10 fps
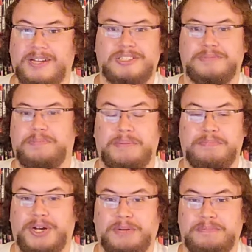just
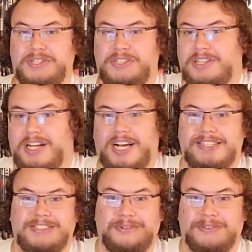bump it up to July
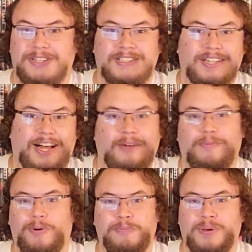so that I
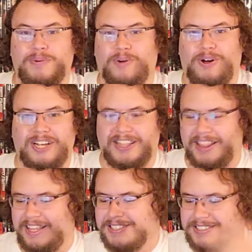won't be wrong
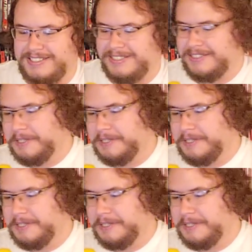in this.